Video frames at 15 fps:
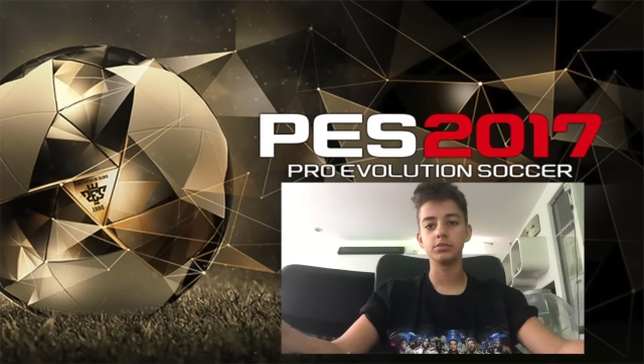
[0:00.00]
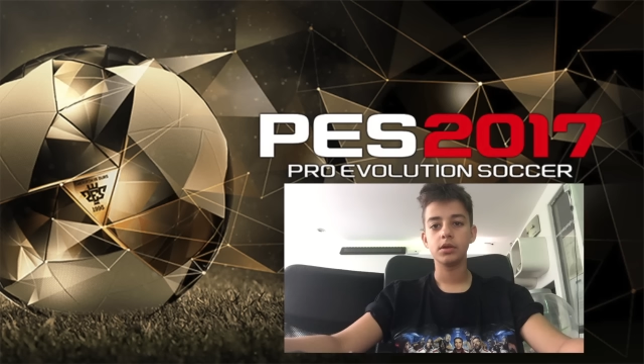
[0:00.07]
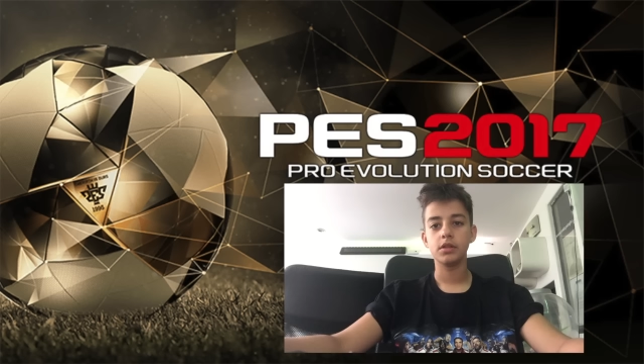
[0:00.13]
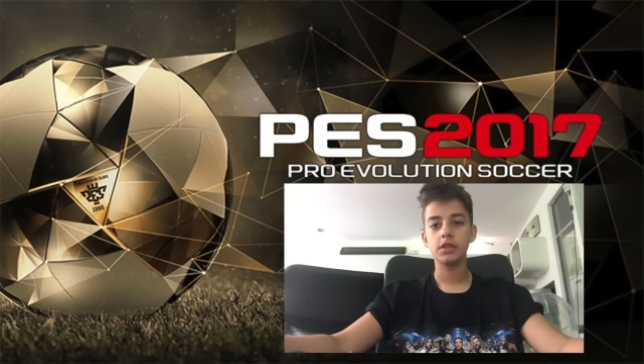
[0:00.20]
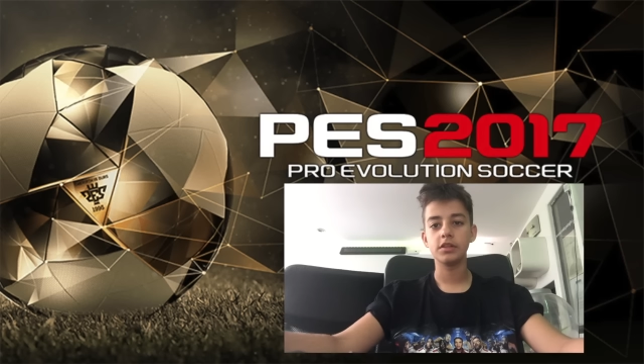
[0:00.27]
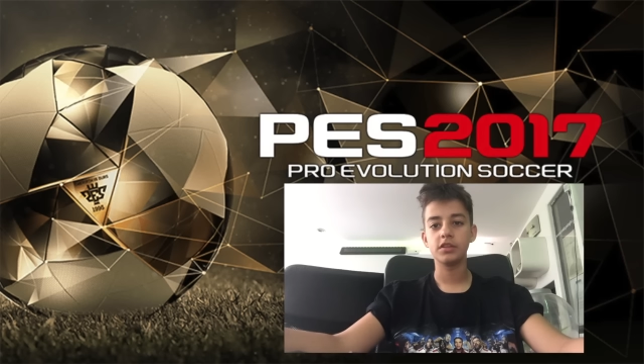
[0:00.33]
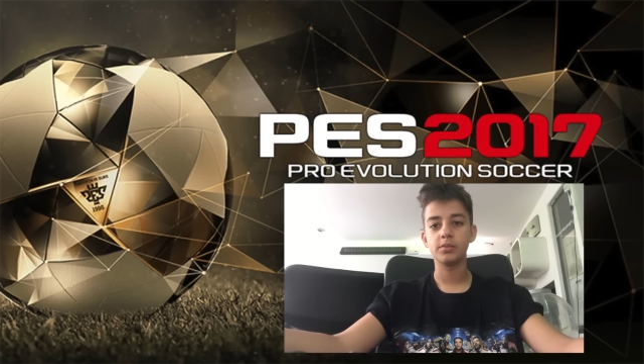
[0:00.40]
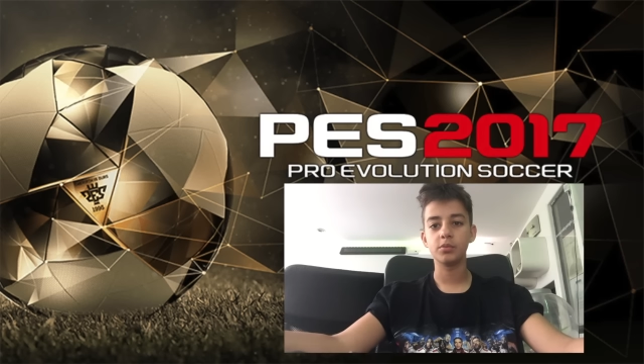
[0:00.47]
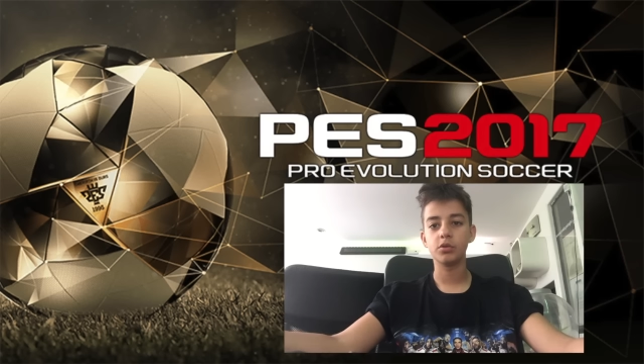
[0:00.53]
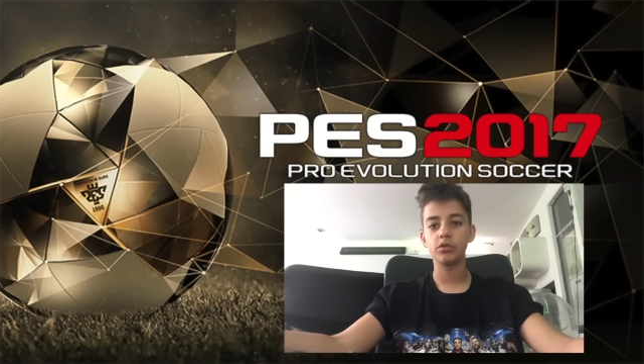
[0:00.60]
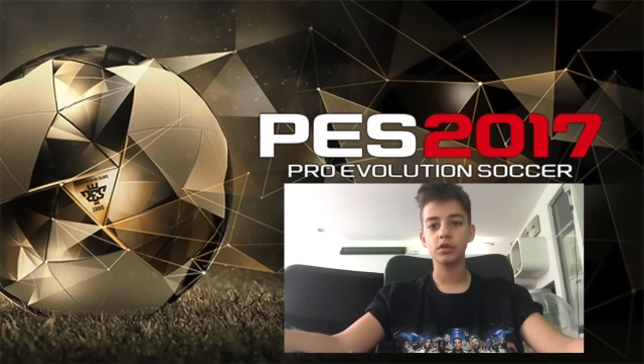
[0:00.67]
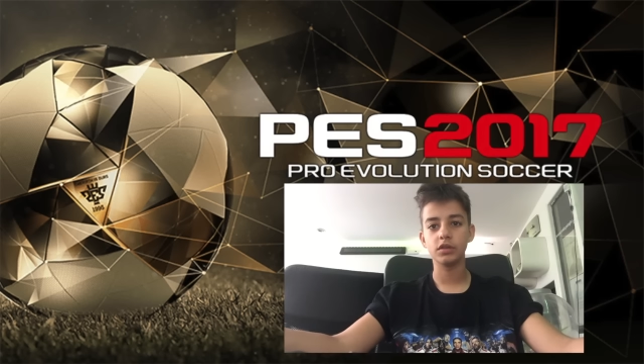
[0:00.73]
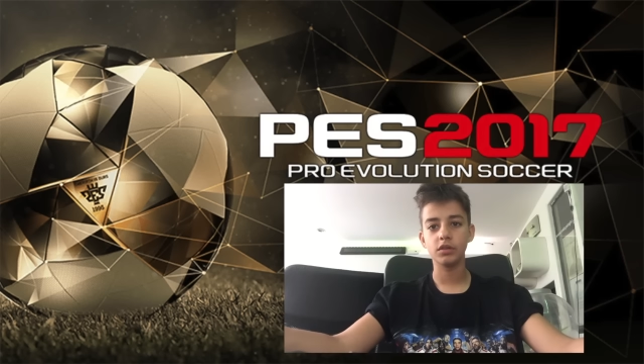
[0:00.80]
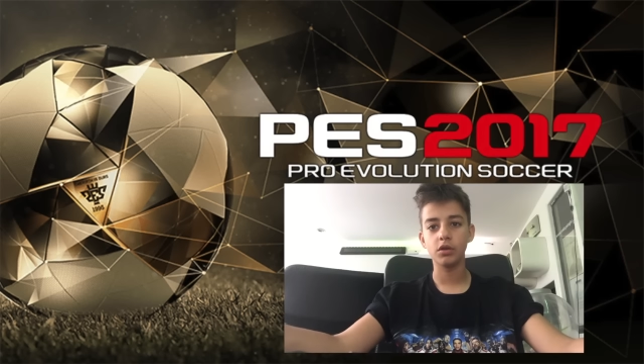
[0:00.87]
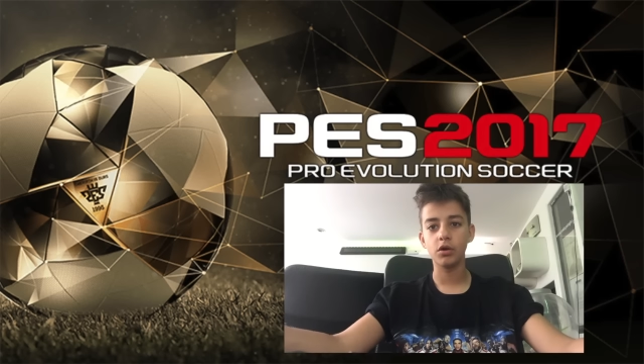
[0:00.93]
And this is because
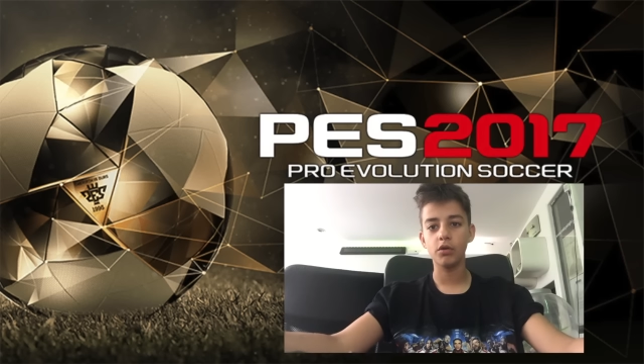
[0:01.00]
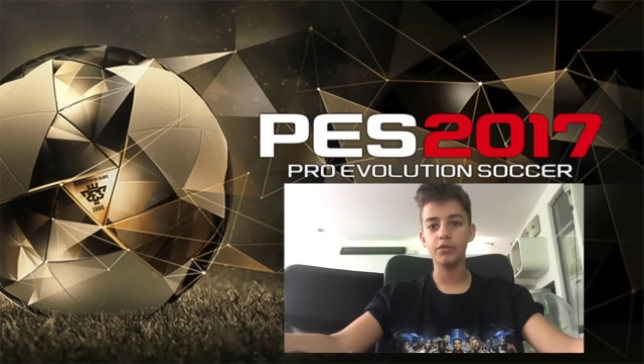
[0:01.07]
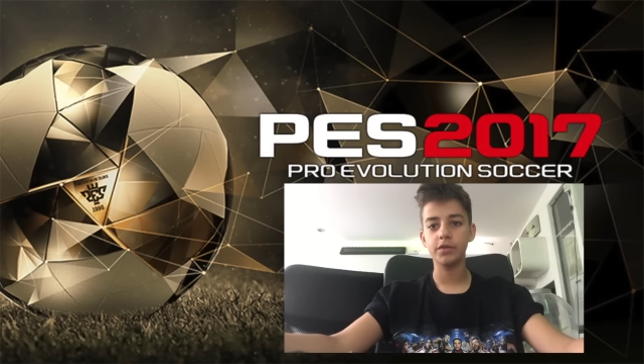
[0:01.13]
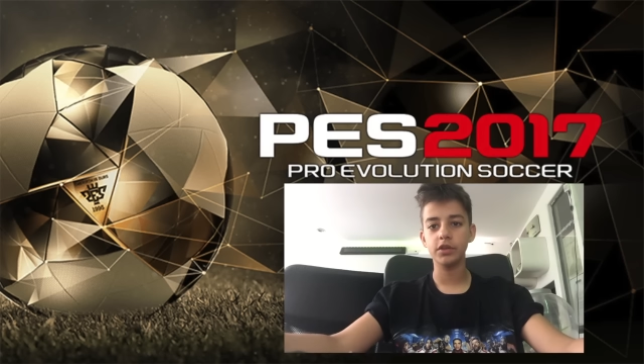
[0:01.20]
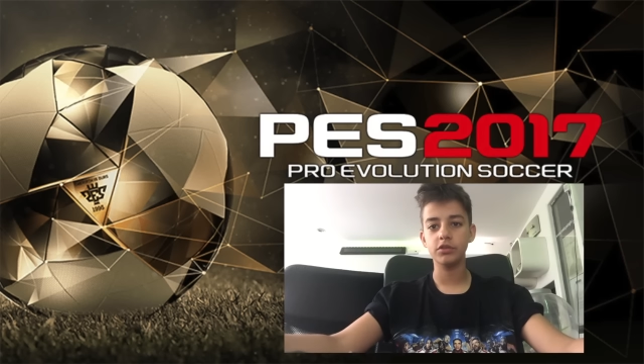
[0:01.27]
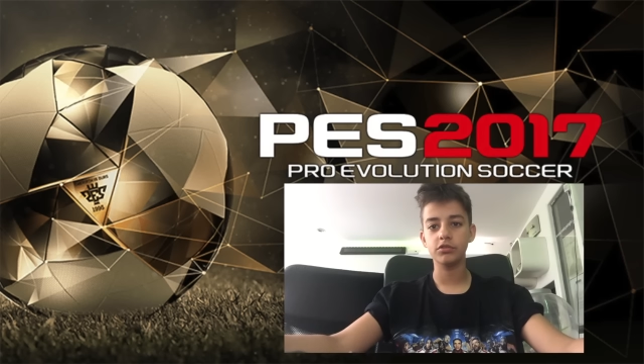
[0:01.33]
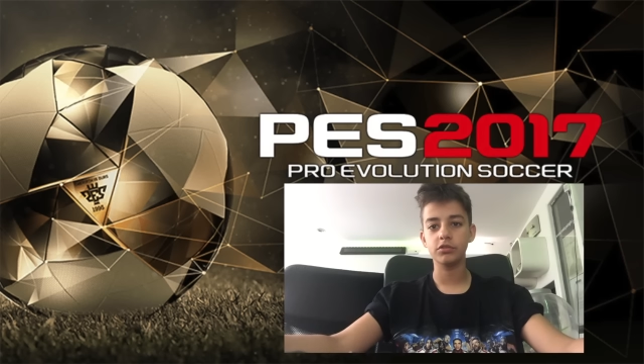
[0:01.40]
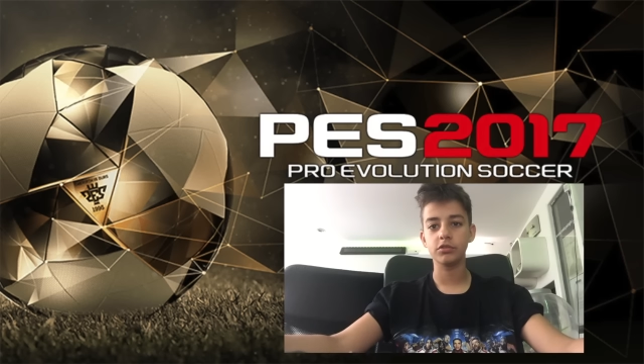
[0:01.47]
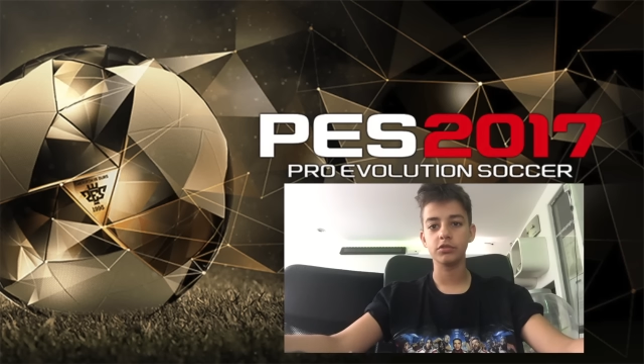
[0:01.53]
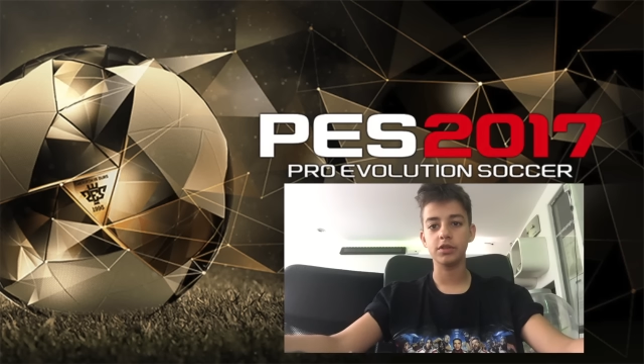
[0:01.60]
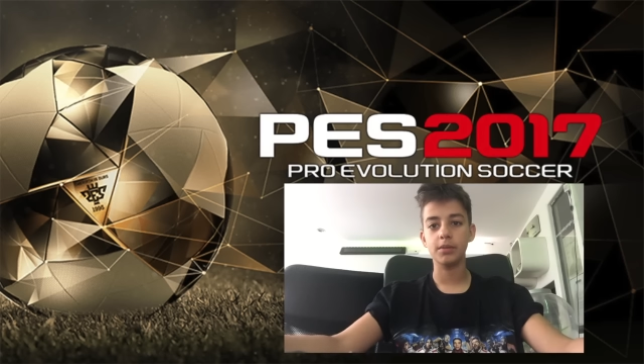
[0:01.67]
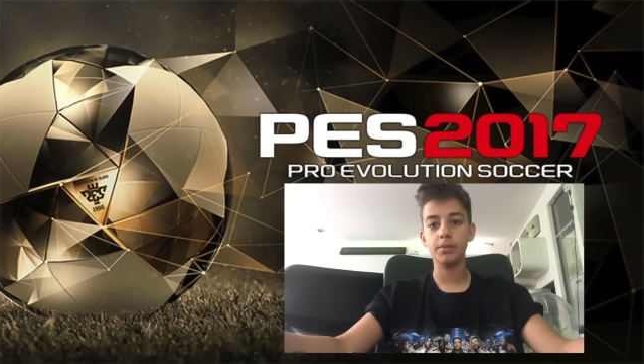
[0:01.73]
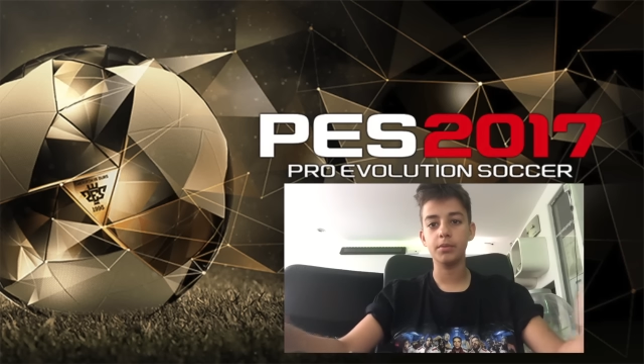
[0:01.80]
there's a lot of features that